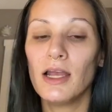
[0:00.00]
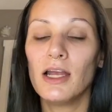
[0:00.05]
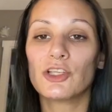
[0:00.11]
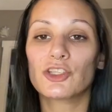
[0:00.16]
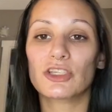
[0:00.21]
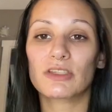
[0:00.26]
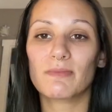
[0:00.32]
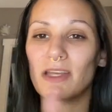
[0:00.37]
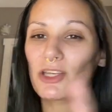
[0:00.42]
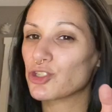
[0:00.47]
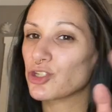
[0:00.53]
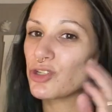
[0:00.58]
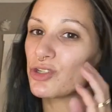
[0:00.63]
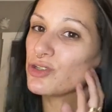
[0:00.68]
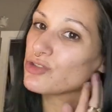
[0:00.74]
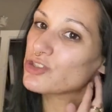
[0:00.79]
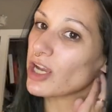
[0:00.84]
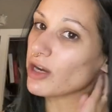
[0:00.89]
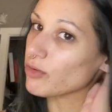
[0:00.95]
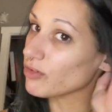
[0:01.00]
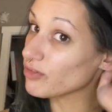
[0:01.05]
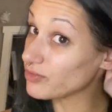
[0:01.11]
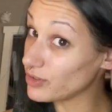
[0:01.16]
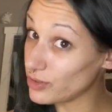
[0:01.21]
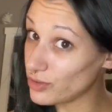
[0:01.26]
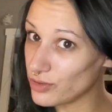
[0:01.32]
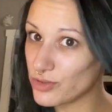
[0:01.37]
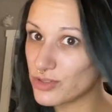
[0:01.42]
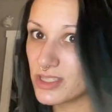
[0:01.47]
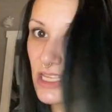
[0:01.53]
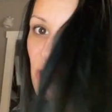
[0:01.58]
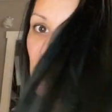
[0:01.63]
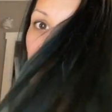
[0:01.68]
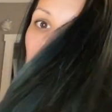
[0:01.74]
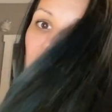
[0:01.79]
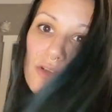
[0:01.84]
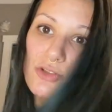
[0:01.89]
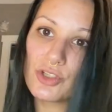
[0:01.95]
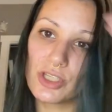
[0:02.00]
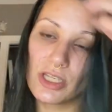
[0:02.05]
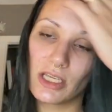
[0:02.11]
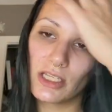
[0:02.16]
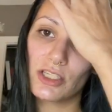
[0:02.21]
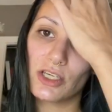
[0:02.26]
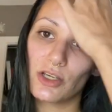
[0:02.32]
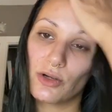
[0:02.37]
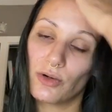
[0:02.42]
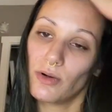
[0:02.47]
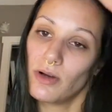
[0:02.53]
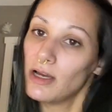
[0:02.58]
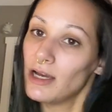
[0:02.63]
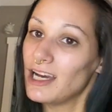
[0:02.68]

Just make sure you check reviews. That's what I usually do.